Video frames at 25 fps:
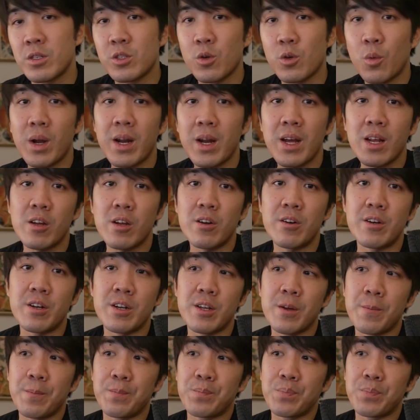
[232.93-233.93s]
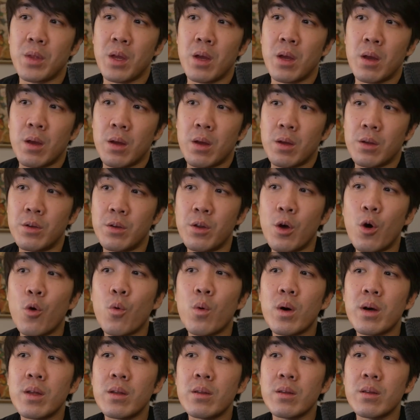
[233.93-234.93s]
So what I learned: no
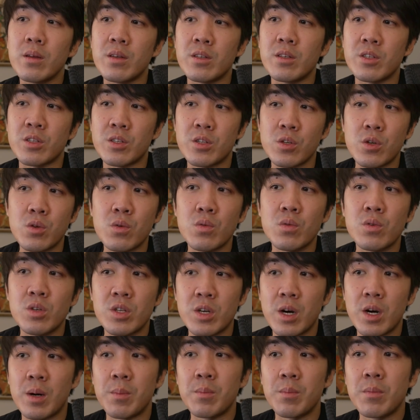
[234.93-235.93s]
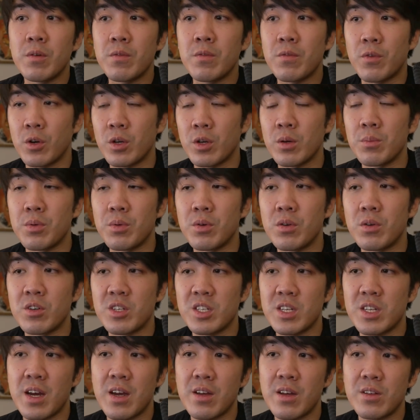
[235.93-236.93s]
one is too dumb for computer
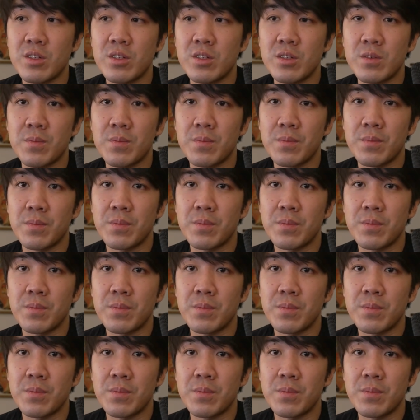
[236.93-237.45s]
science.